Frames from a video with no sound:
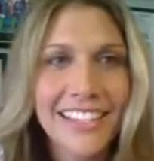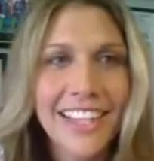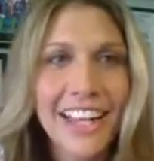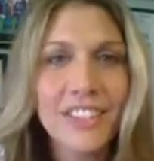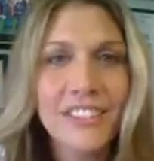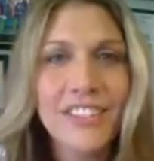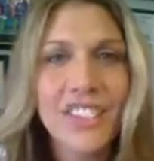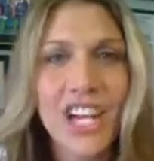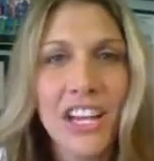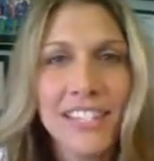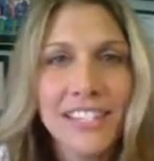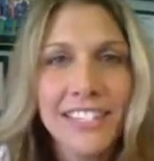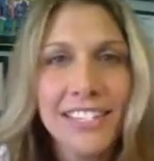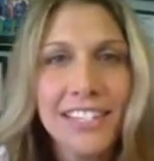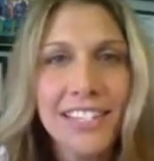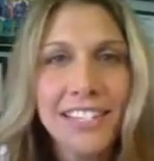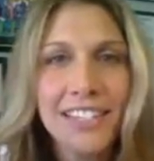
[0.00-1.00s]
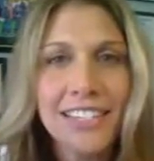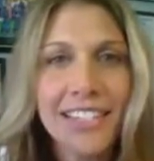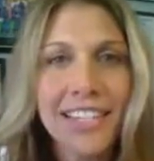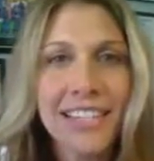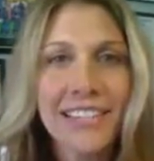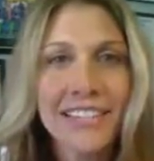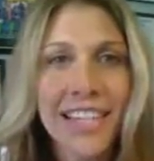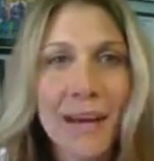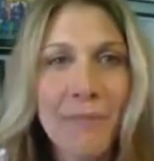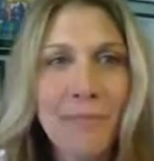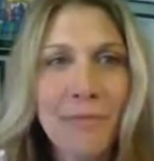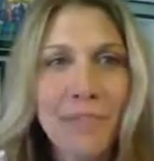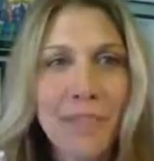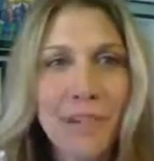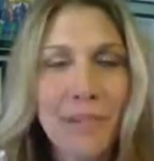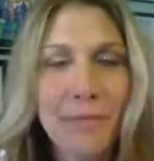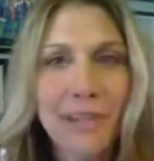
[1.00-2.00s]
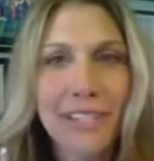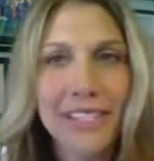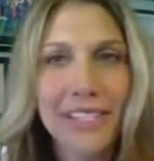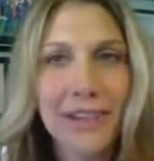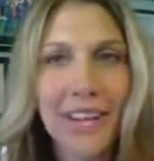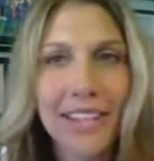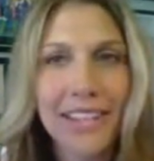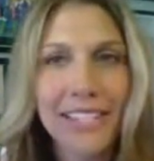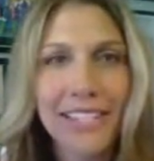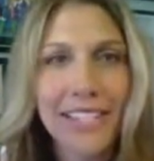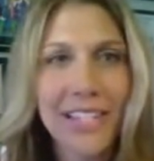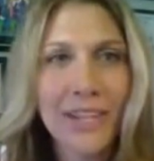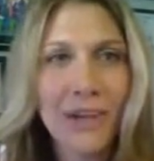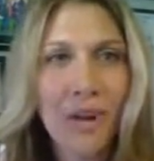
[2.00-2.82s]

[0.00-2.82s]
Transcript: Tell Justin to tilt up a little bit so I can see your